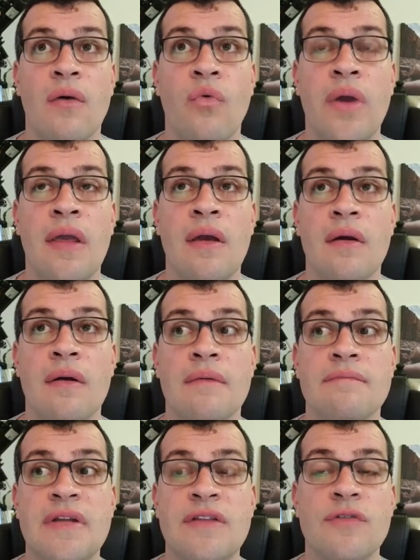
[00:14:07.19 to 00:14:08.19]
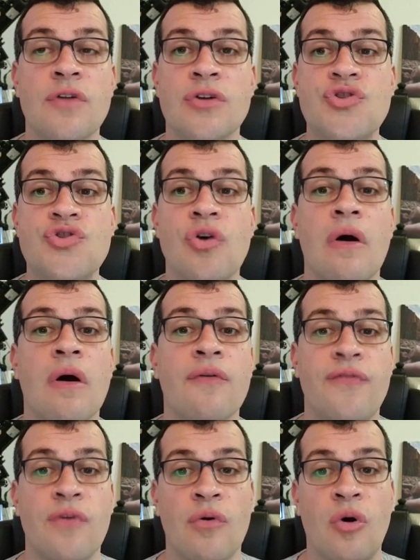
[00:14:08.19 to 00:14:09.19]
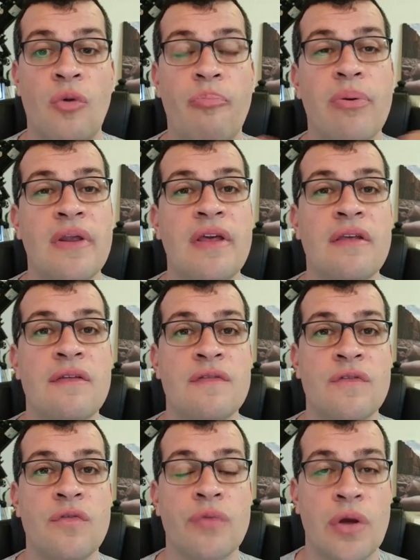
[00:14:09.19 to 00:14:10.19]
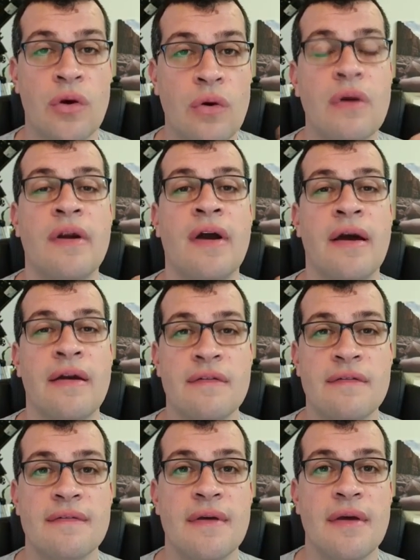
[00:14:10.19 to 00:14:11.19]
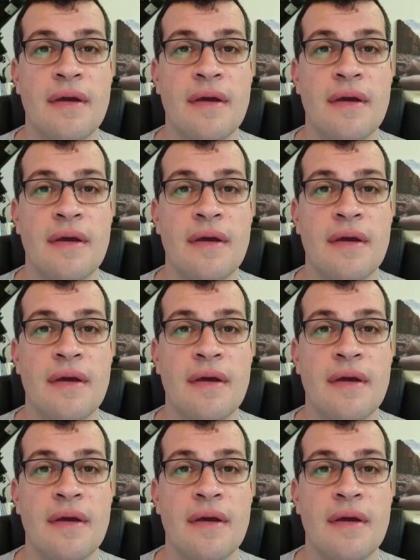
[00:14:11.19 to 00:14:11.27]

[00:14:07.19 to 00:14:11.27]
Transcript: it's not joyful or pleased to recognize,